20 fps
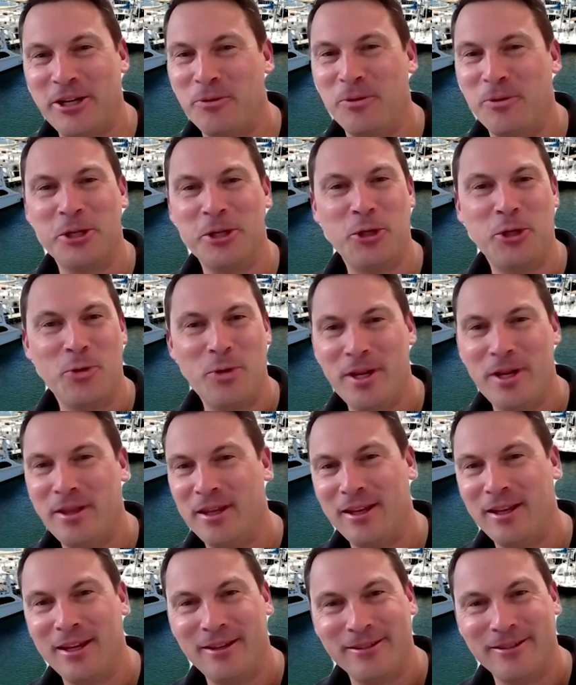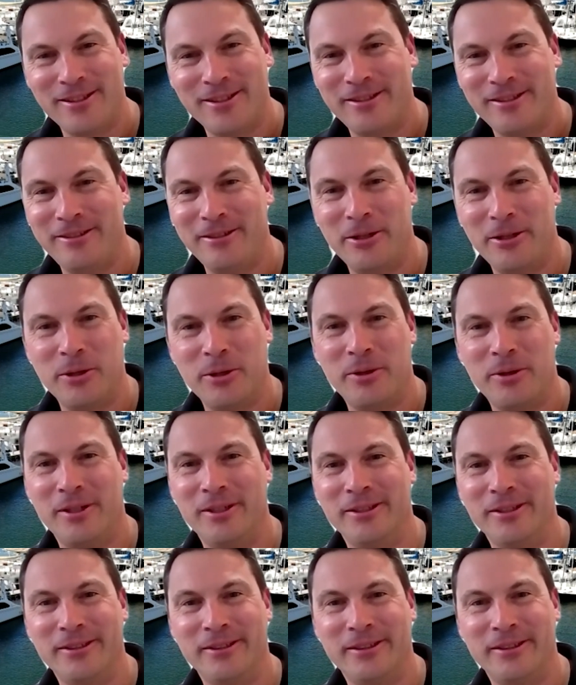don't want to do anything else. You know,